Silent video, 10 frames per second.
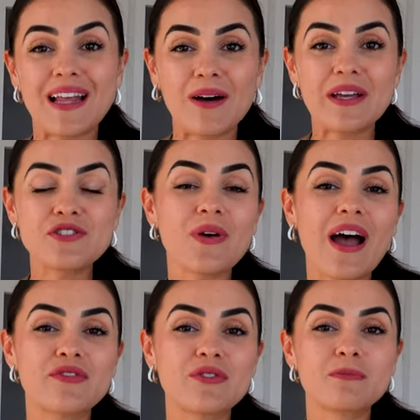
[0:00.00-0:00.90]
Now that you
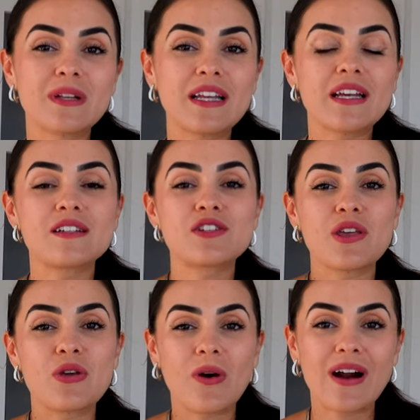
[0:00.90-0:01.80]
have
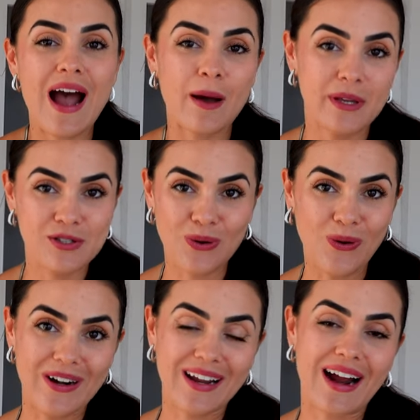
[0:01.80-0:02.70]
completed your habit
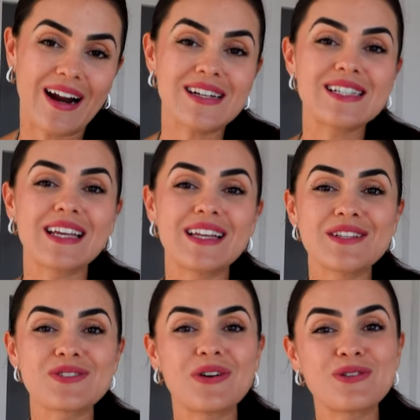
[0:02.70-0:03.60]
scorecard, it
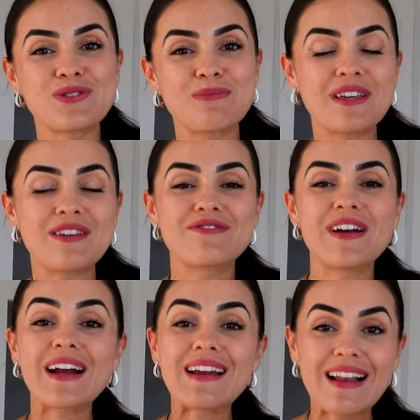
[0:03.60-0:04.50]
is going to be
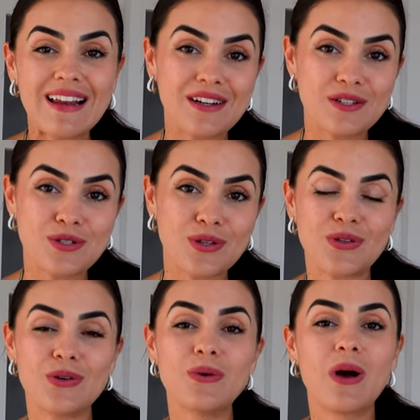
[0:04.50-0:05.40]
very clear to
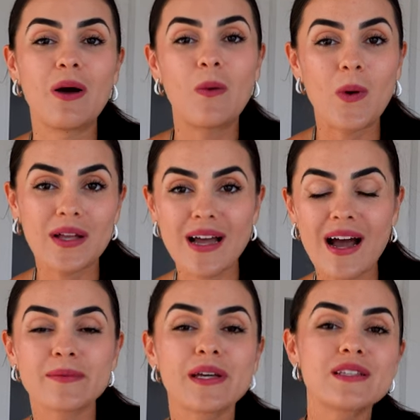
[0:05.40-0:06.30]
you what
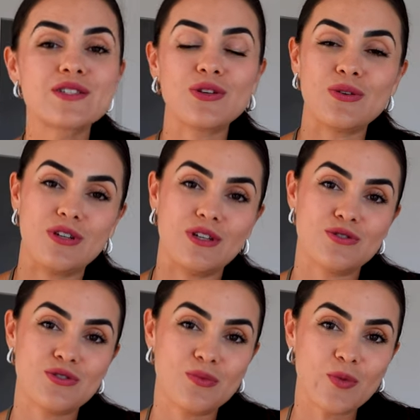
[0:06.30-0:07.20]
habits you need
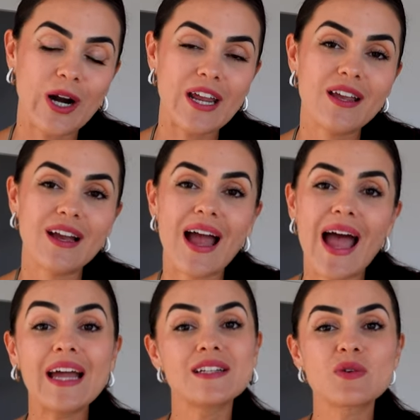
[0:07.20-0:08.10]
to break
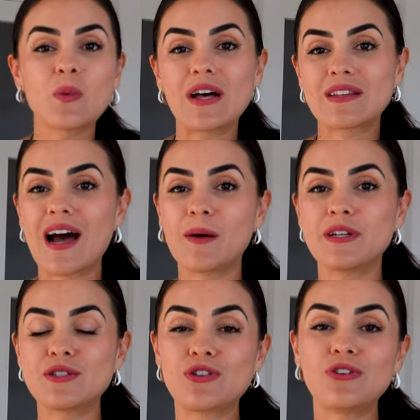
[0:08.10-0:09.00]
and what
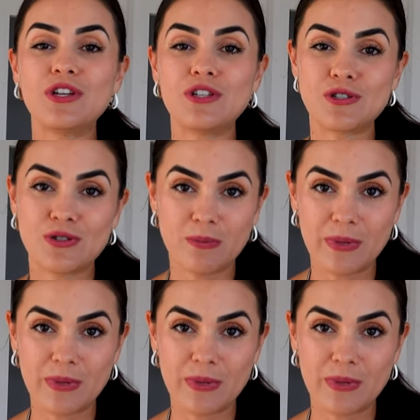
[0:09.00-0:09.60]
habits you need to